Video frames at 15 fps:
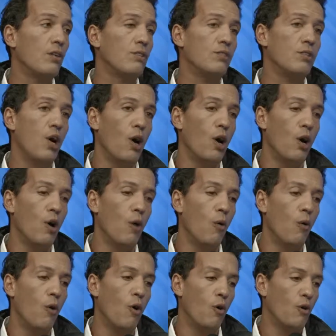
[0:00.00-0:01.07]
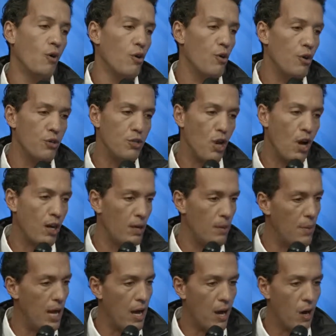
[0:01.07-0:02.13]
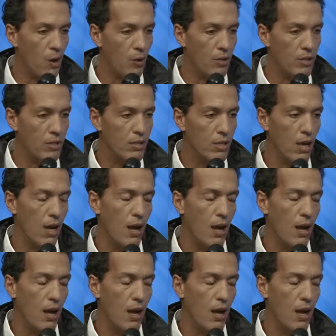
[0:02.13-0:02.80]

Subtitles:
So you're talking about